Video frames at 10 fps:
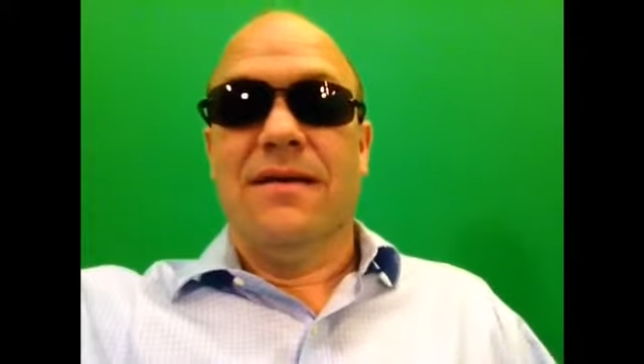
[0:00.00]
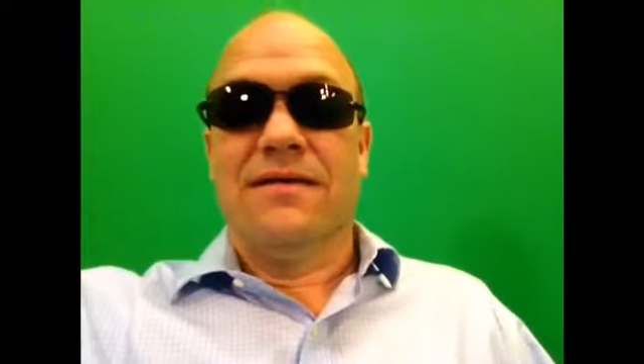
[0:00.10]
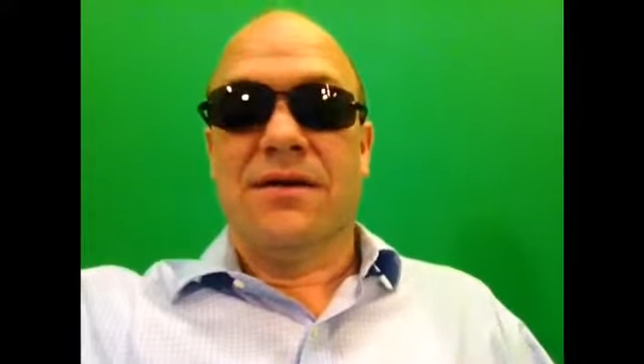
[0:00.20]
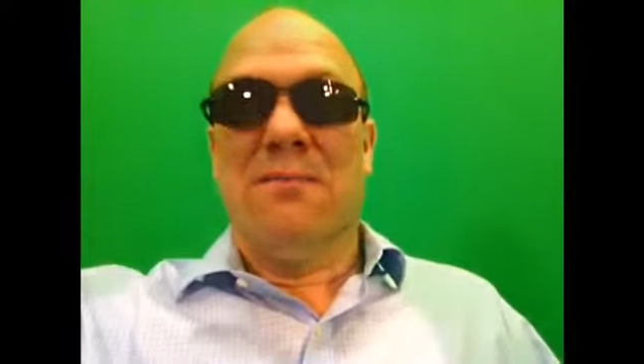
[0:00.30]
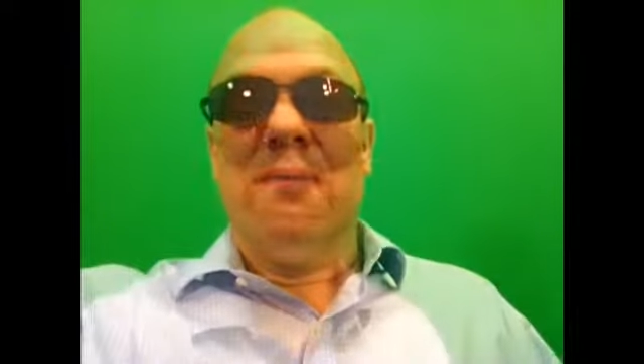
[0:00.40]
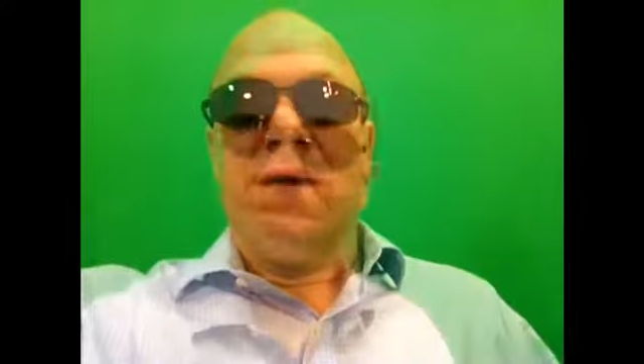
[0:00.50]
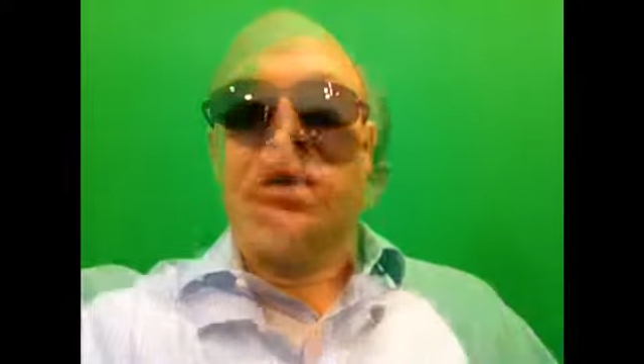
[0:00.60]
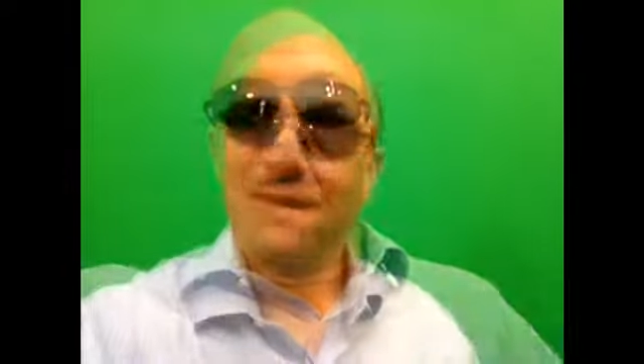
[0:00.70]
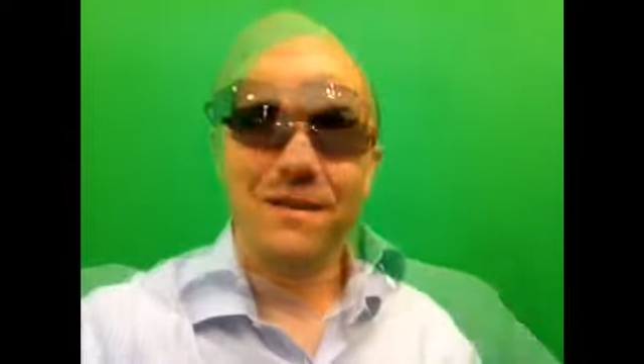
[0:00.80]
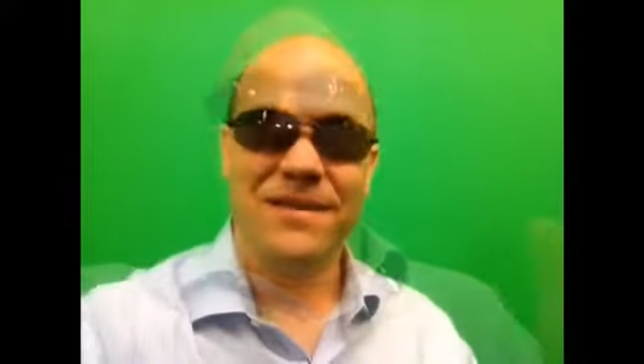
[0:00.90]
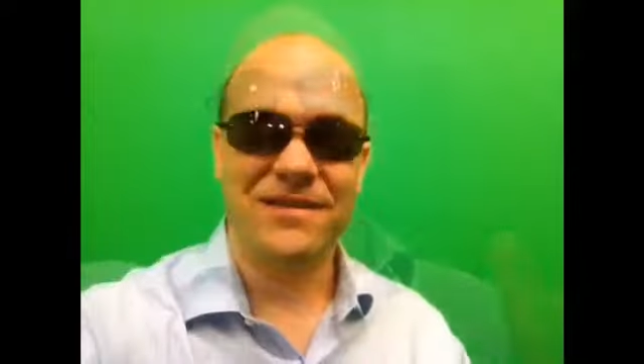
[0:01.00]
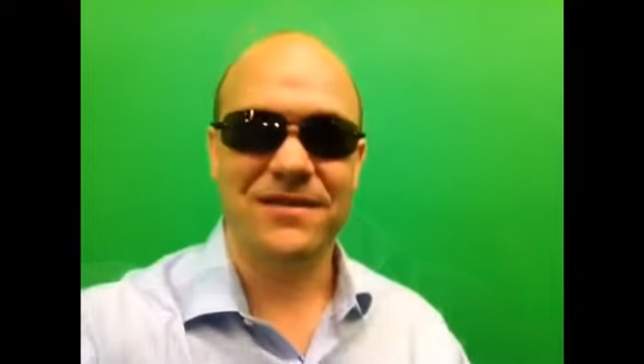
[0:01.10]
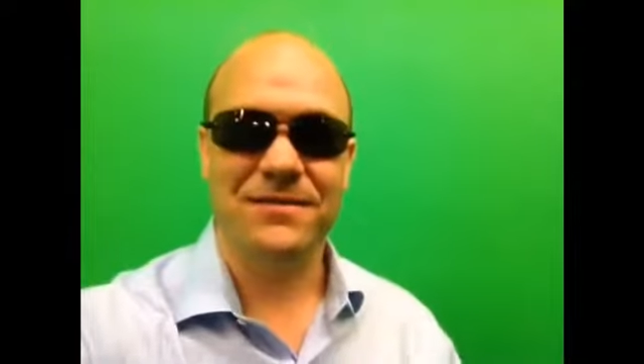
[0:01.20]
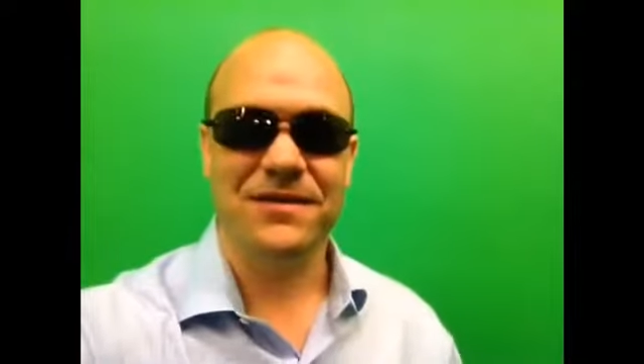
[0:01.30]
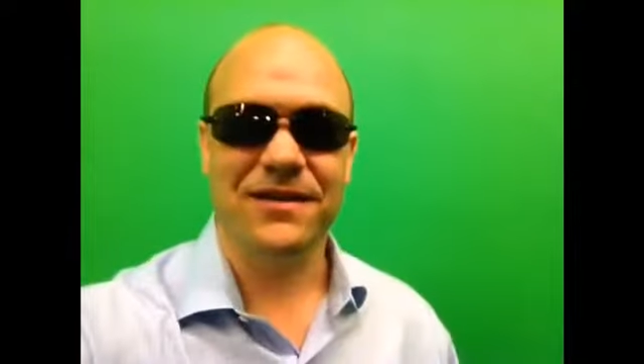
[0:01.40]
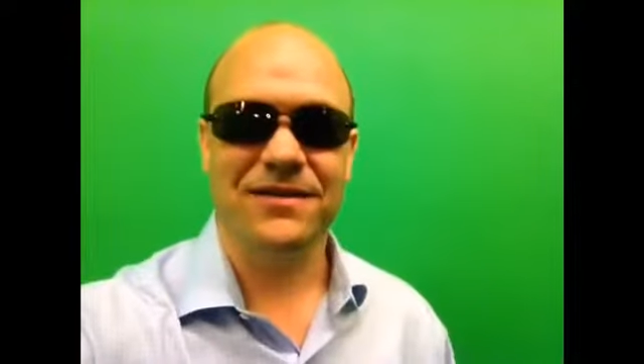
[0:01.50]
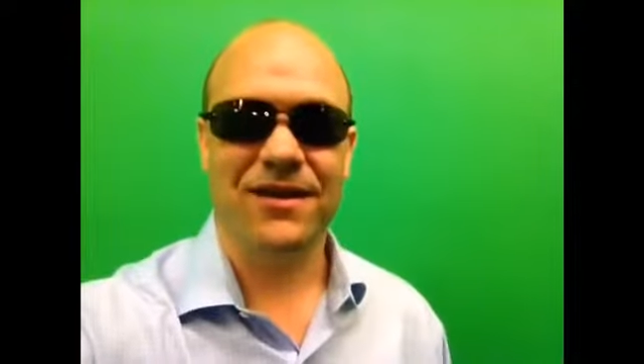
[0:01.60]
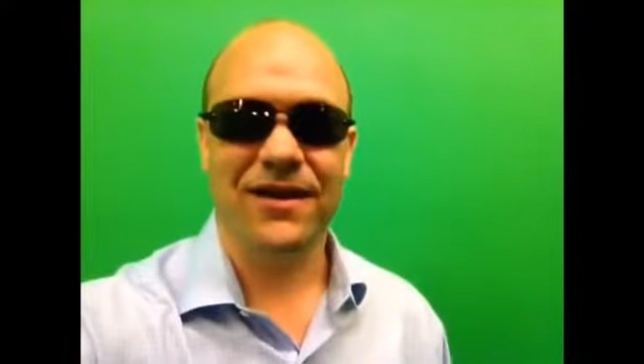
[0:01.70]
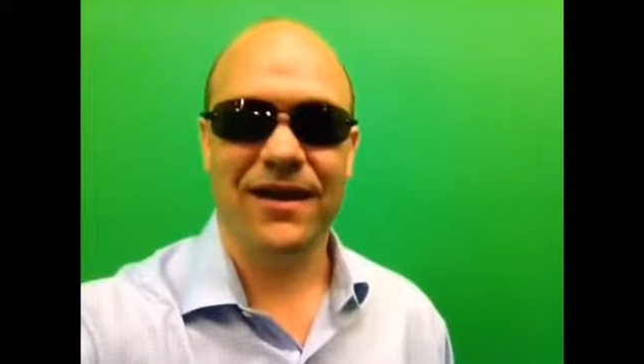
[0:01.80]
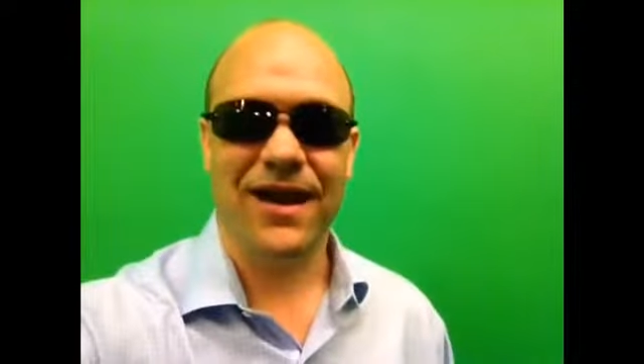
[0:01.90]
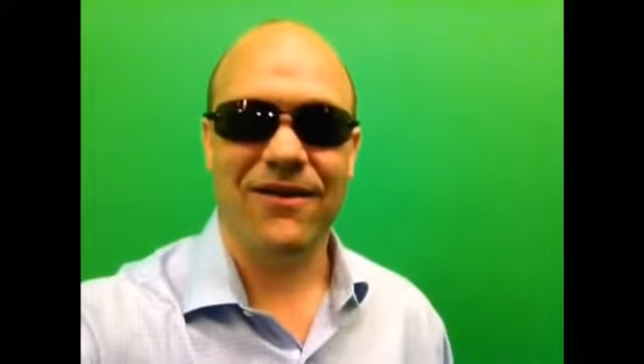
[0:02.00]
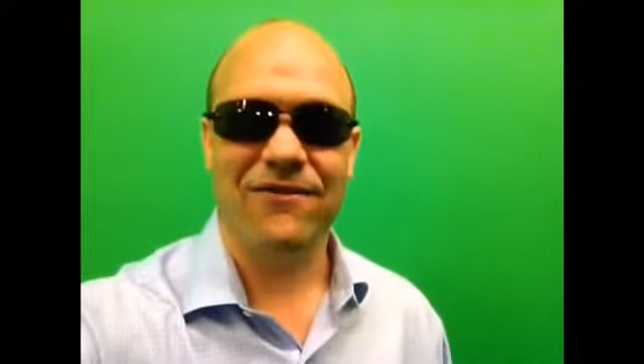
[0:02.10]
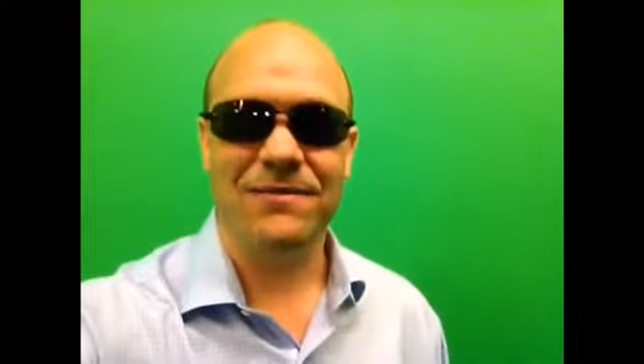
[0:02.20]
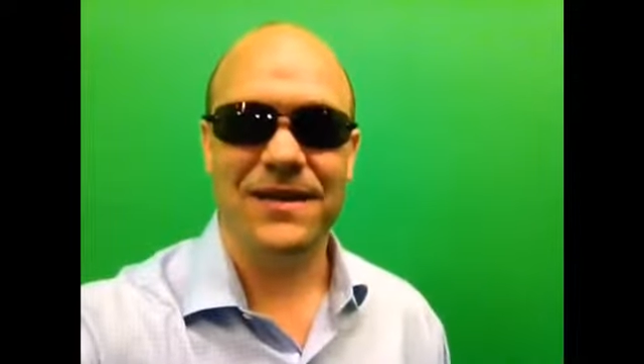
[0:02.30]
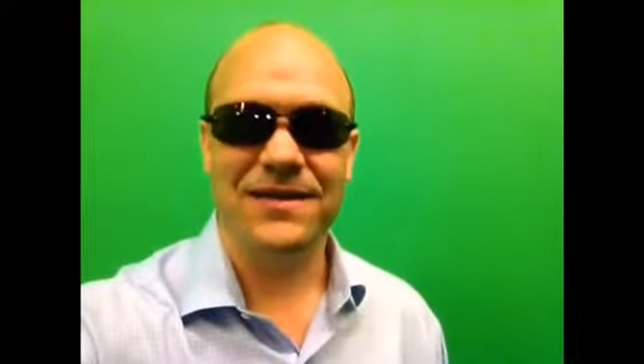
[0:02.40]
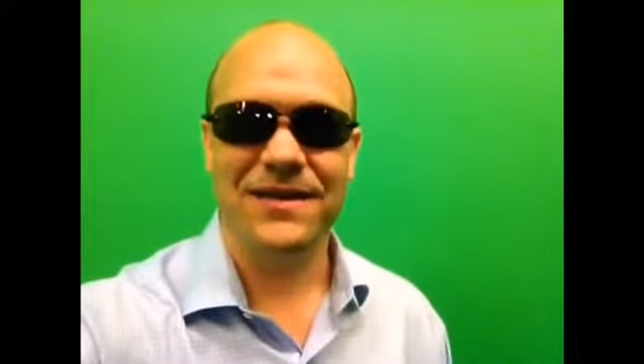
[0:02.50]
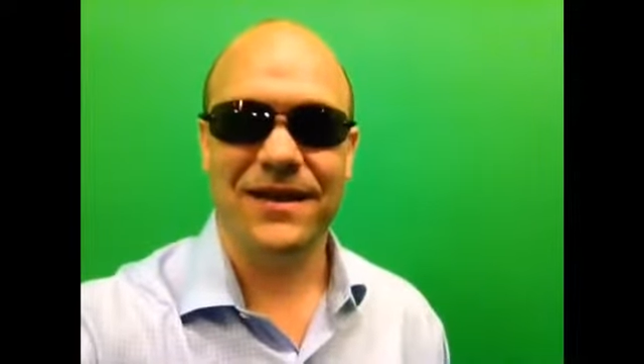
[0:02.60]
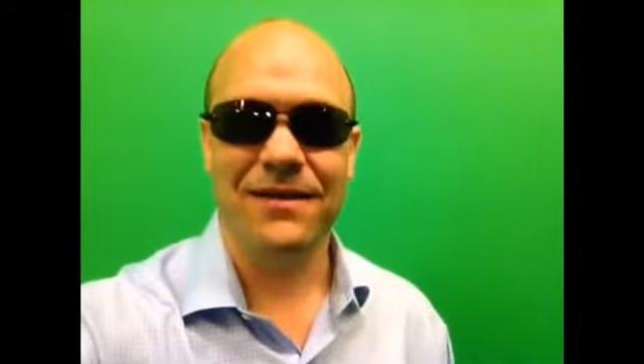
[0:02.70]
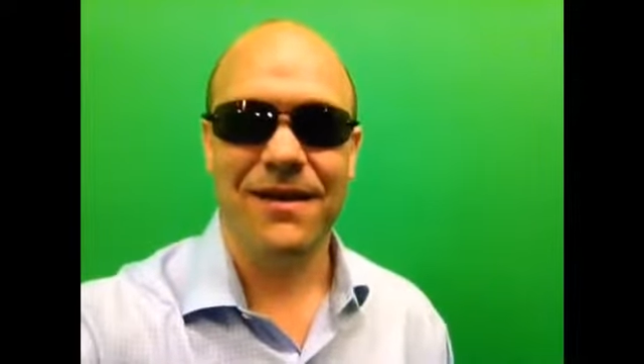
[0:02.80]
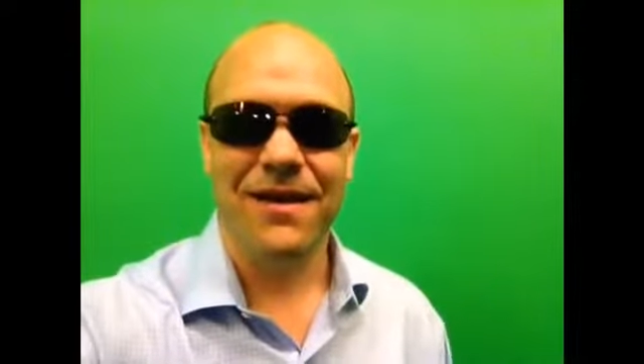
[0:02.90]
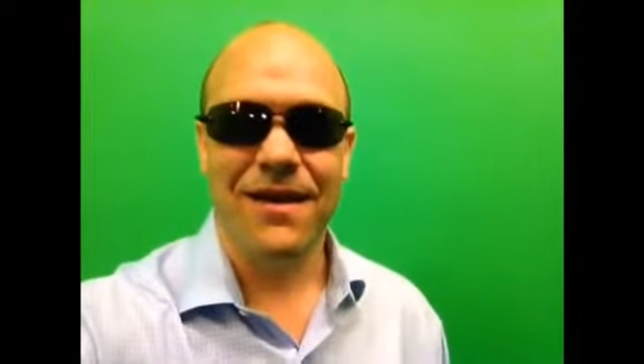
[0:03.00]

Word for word: So I'm not just some slick talking guy from DC.